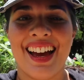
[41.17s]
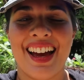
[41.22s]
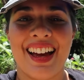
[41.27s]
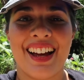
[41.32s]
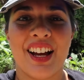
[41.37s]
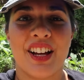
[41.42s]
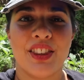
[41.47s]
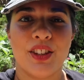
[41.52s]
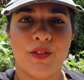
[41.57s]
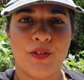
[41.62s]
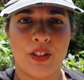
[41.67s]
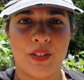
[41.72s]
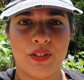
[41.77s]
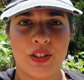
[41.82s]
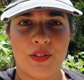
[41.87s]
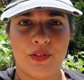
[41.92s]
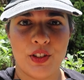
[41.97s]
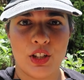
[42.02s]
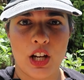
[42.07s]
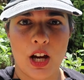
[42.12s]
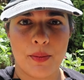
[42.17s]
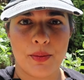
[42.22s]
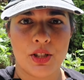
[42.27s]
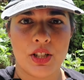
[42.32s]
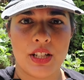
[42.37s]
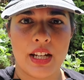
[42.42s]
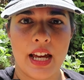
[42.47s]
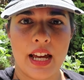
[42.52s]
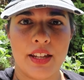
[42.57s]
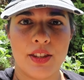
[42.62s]
I got the 50-foot
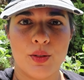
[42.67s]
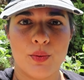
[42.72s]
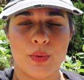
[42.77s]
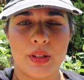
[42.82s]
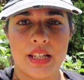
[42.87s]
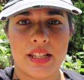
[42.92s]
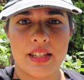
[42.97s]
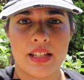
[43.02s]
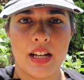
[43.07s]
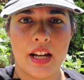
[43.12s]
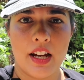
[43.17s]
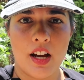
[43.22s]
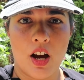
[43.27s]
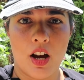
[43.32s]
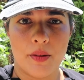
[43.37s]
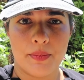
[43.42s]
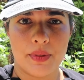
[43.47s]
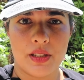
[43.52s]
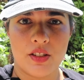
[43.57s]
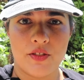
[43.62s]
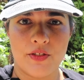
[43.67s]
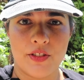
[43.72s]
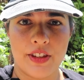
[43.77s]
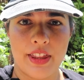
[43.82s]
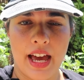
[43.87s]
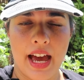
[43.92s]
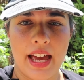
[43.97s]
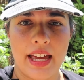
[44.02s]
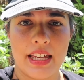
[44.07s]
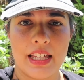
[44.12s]
option, and the reason I opted for
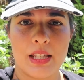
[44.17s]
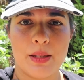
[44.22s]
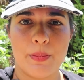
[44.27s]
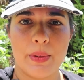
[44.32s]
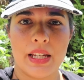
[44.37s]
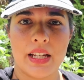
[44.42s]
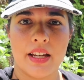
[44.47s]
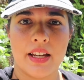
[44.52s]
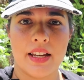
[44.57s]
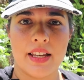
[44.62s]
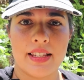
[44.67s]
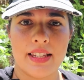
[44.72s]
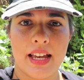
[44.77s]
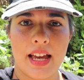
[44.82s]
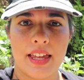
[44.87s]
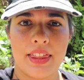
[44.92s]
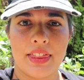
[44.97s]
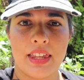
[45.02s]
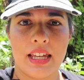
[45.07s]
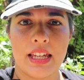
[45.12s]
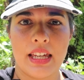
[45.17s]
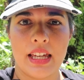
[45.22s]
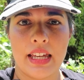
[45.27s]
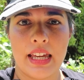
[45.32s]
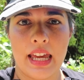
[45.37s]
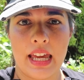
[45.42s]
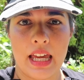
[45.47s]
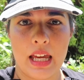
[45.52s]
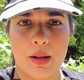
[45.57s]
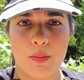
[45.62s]
that is because I think it
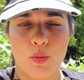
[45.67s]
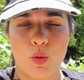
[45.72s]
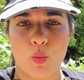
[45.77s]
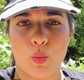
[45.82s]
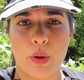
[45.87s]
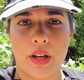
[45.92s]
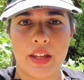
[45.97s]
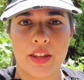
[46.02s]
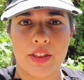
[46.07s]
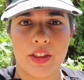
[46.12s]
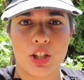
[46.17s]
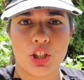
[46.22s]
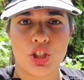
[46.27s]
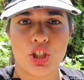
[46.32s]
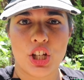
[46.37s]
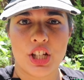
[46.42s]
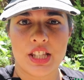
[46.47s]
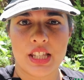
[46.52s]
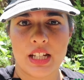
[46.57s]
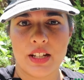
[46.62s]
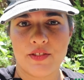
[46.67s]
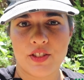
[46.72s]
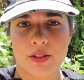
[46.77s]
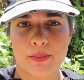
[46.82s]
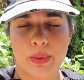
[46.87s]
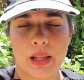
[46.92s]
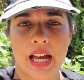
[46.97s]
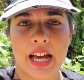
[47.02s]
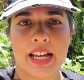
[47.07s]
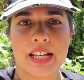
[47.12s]
came with just enough
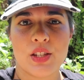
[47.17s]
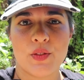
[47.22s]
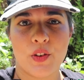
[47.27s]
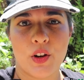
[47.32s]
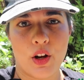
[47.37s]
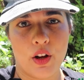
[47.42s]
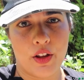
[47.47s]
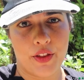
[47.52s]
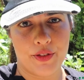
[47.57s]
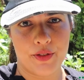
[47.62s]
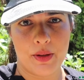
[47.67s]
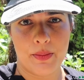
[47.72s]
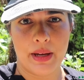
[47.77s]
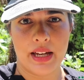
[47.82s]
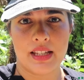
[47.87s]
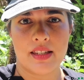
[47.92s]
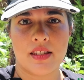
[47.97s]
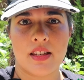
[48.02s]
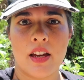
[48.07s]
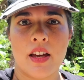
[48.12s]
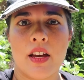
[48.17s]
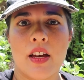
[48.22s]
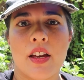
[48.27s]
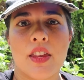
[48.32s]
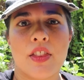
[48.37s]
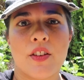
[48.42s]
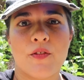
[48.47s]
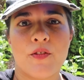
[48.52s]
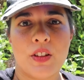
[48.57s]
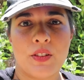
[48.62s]
supplies for all 3 beds.
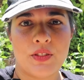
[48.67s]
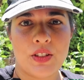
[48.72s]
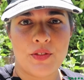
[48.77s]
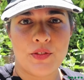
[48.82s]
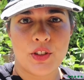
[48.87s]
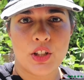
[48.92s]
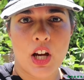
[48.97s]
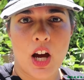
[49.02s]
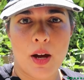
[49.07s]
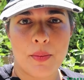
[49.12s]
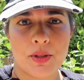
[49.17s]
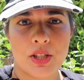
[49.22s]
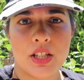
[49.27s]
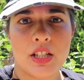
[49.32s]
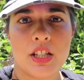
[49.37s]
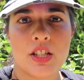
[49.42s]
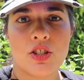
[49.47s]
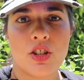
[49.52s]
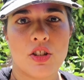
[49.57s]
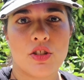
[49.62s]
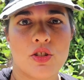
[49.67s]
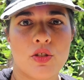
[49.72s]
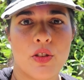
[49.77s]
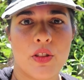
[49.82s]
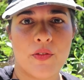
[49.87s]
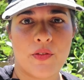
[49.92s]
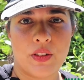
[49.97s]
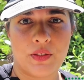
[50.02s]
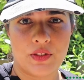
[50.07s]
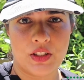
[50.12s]
The 50-foot option is also
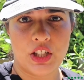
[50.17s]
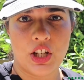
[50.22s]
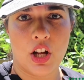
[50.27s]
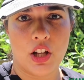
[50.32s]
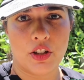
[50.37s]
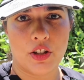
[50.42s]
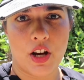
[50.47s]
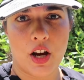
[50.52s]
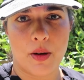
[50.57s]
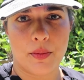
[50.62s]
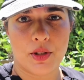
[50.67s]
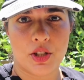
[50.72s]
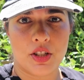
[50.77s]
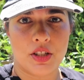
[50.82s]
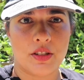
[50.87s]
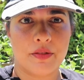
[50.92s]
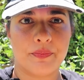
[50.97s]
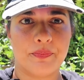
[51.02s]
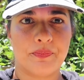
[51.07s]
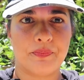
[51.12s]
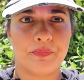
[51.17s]
the $50 option.